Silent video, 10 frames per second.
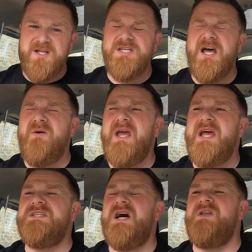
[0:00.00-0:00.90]
Two
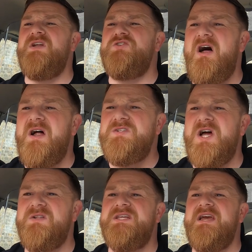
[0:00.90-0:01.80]
years on the trot,
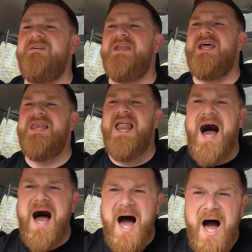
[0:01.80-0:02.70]
Johns, giving it
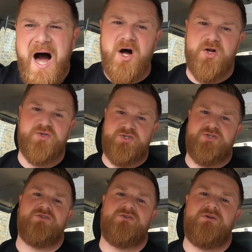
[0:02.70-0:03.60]

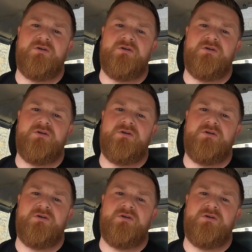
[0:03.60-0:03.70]
large.